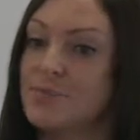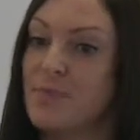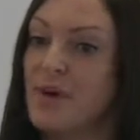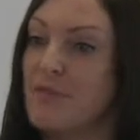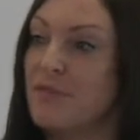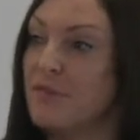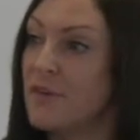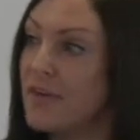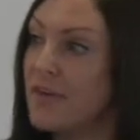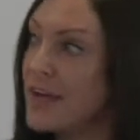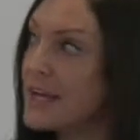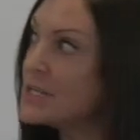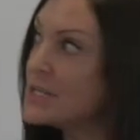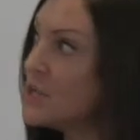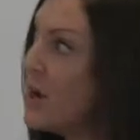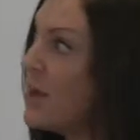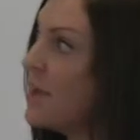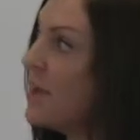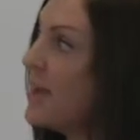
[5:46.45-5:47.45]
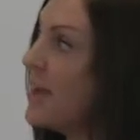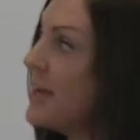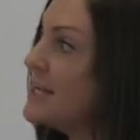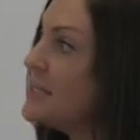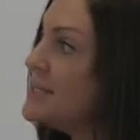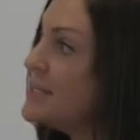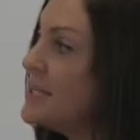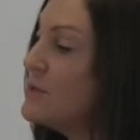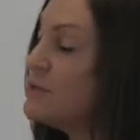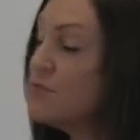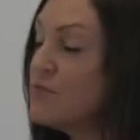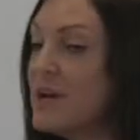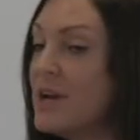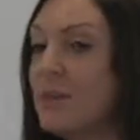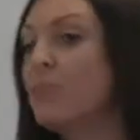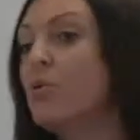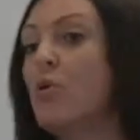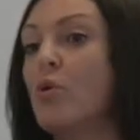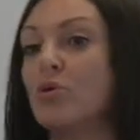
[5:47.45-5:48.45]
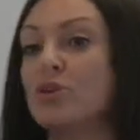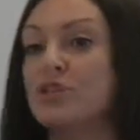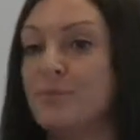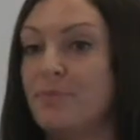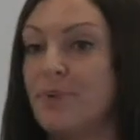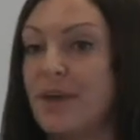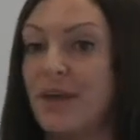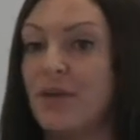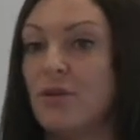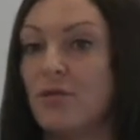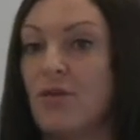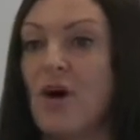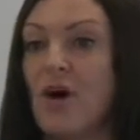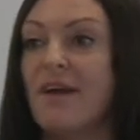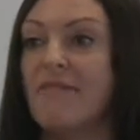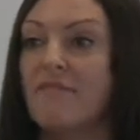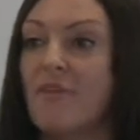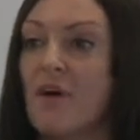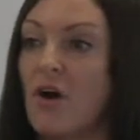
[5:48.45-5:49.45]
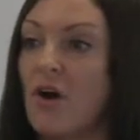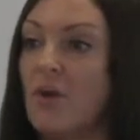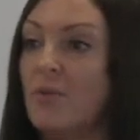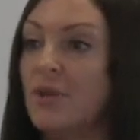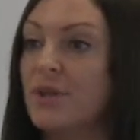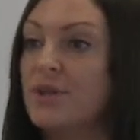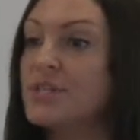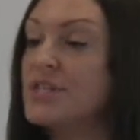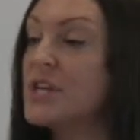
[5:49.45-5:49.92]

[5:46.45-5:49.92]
but for things like this, it was really important to be in the right environment.